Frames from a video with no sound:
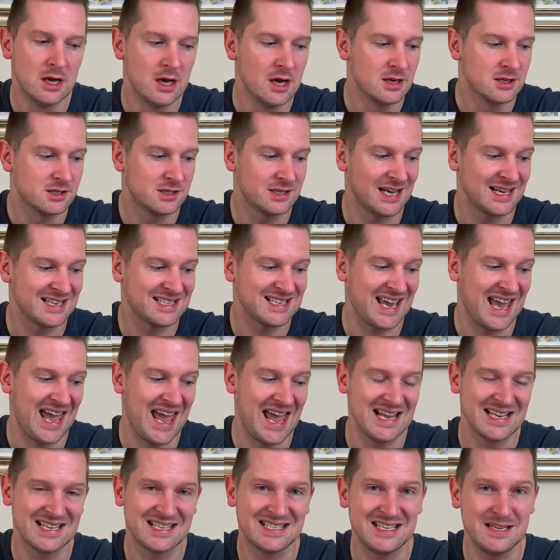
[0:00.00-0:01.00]
So that's
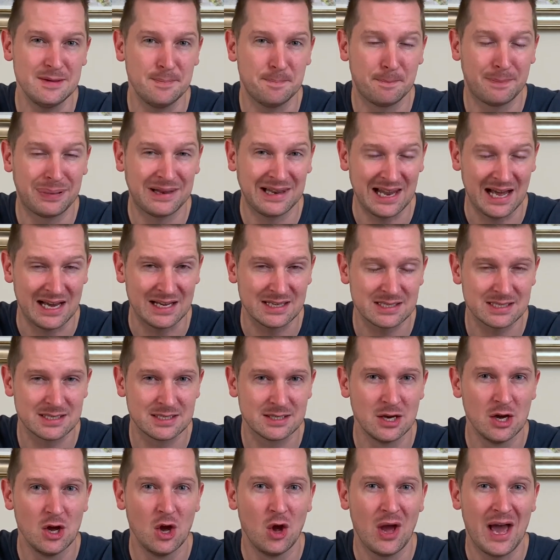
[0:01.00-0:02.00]
Etsy
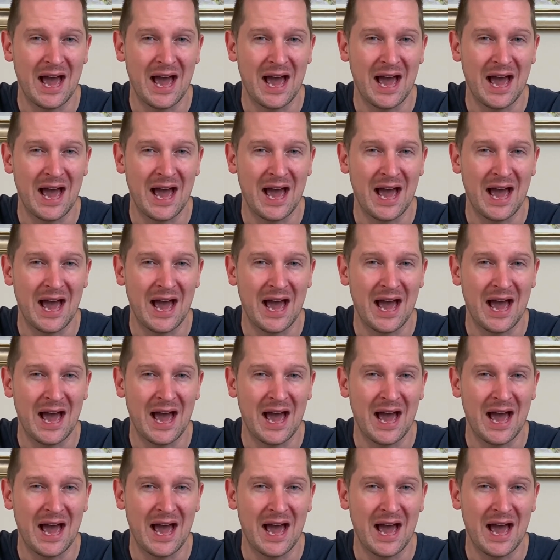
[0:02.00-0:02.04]
Plus,